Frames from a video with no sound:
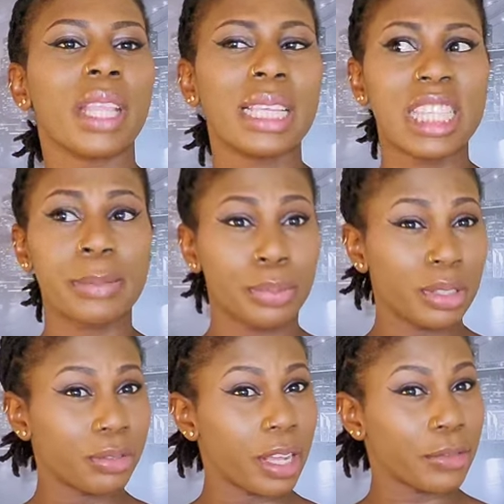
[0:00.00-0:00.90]
it is
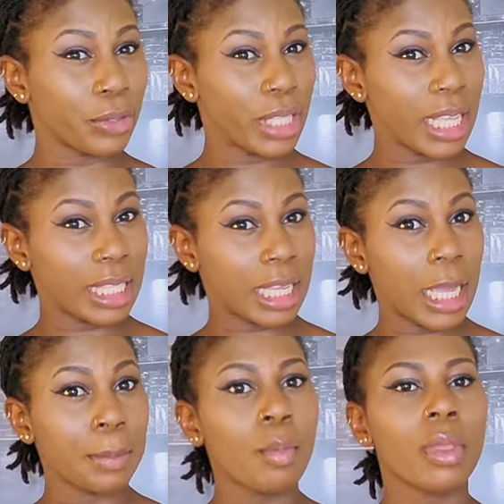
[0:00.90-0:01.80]
perfect for
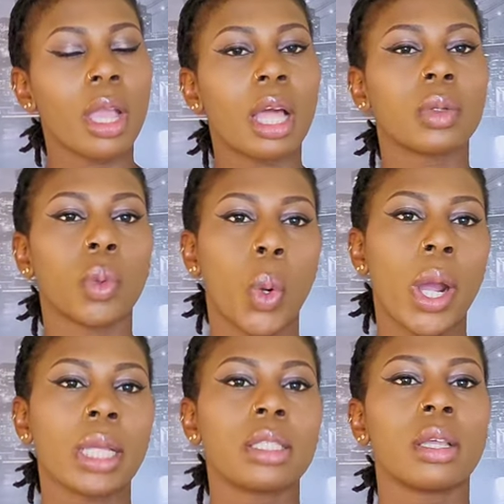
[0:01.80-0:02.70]
daytime and
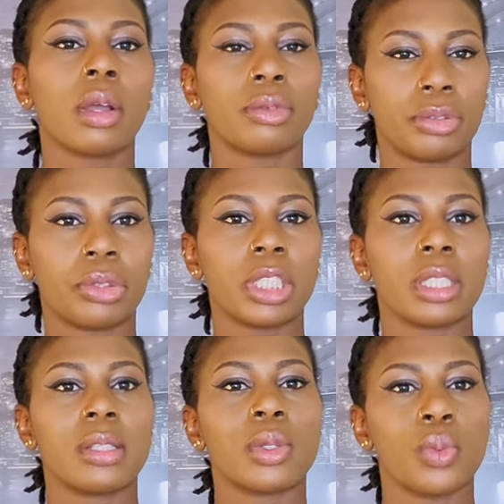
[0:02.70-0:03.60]
quite
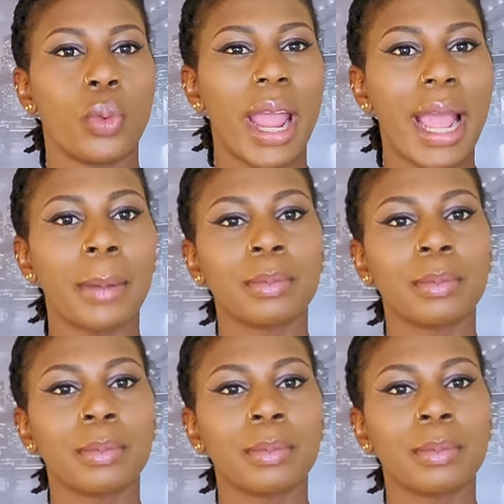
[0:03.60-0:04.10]
refreshing to wear.